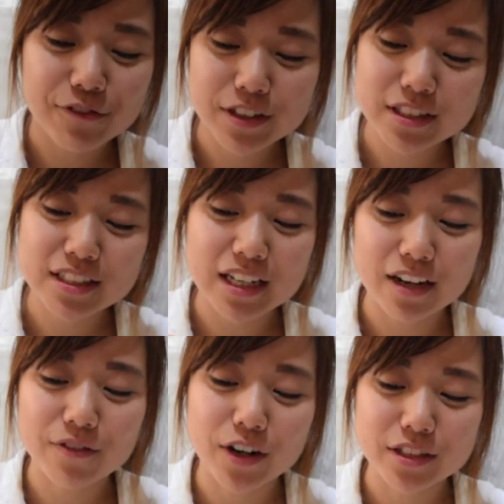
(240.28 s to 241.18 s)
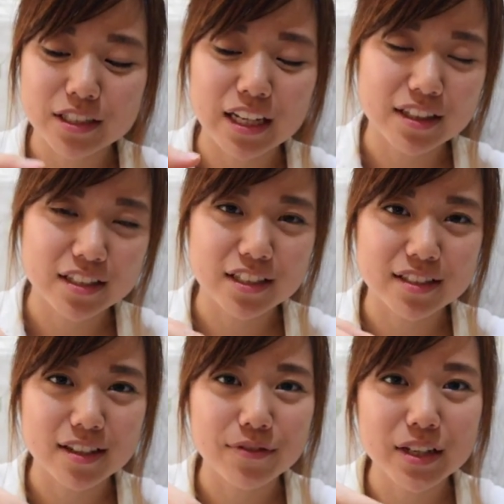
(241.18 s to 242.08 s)
first it's kind of hard to get the
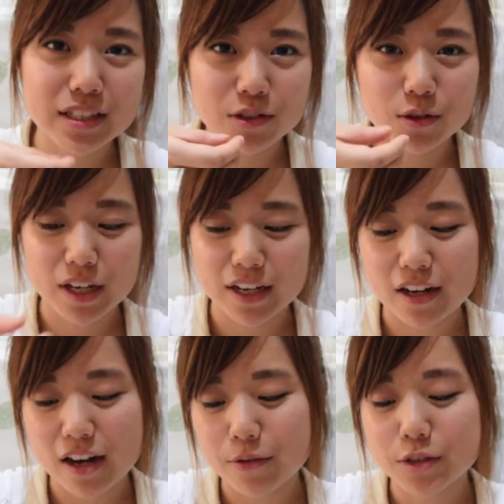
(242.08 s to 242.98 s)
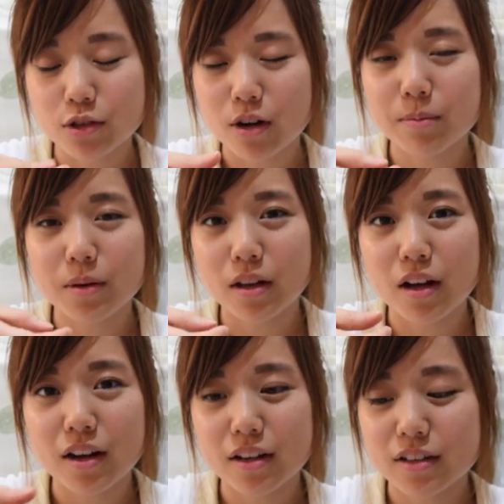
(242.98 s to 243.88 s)
gist of it, so like I would drop a
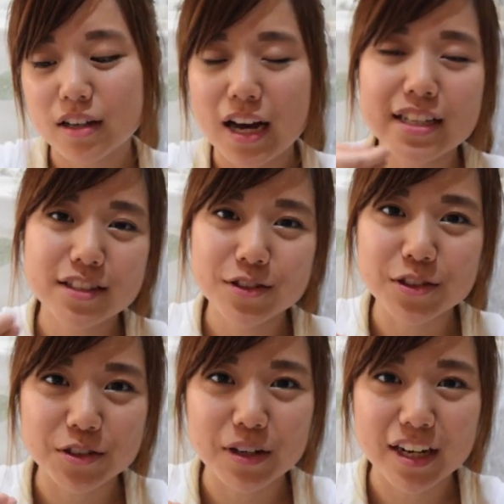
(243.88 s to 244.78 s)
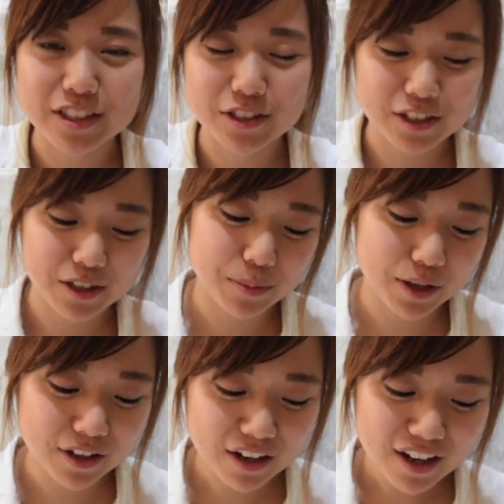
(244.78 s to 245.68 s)
lot. I still do actually,
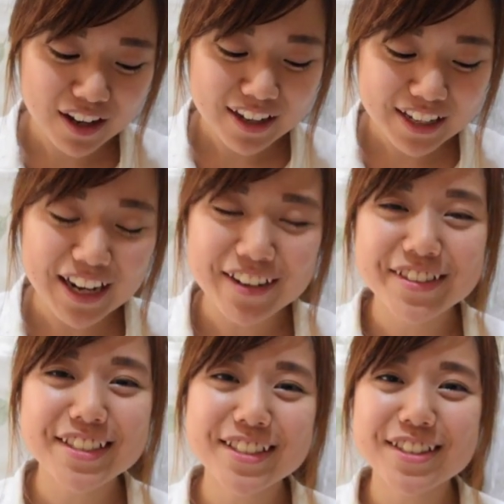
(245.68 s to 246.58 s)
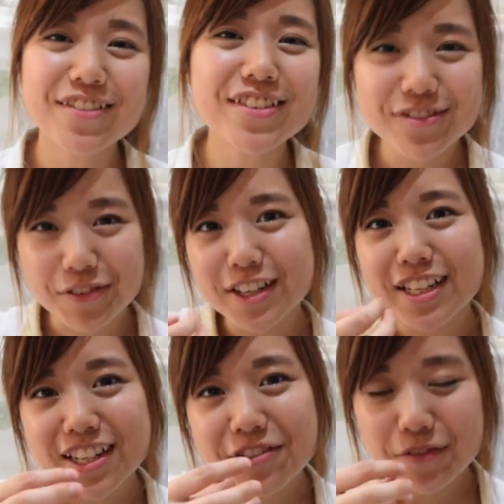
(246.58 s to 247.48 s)
but yeah, it was just so much fun
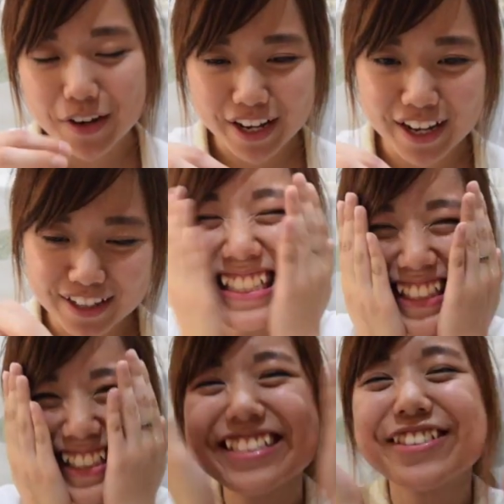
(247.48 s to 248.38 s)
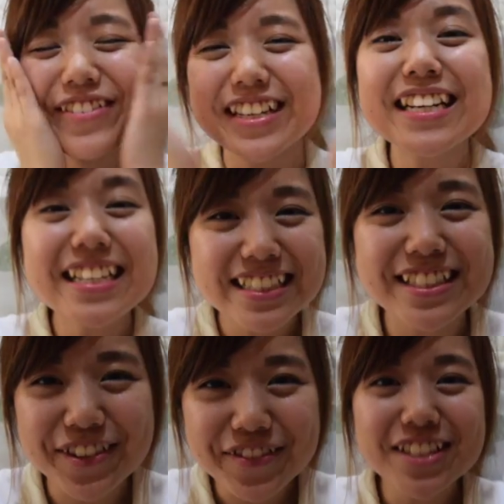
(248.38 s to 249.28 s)
eating with my hands. Eating is
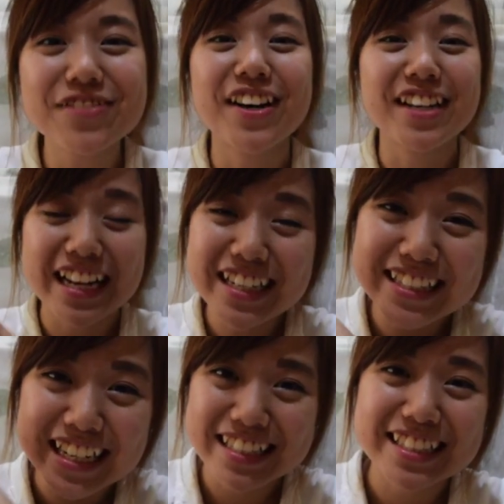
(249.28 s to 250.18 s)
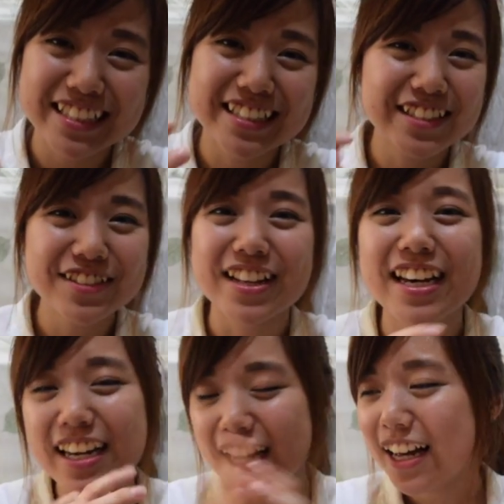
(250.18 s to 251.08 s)
so much fun, and it tastes good too.
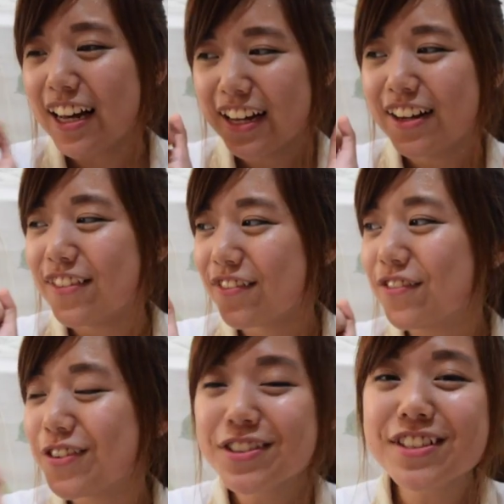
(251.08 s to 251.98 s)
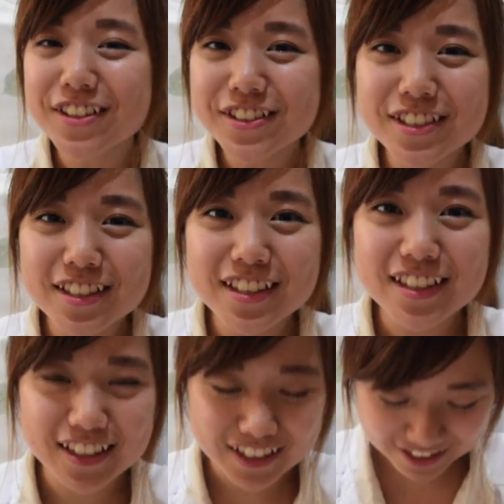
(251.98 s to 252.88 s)
Like, food
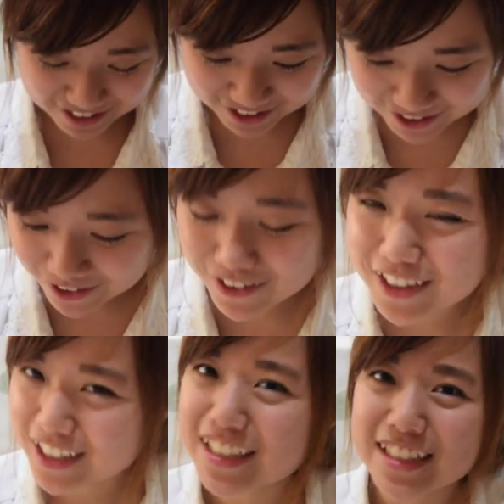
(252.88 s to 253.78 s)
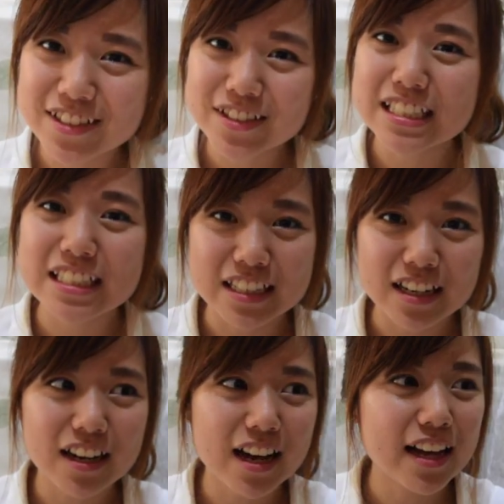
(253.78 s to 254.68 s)
culture is so good in Indonesia,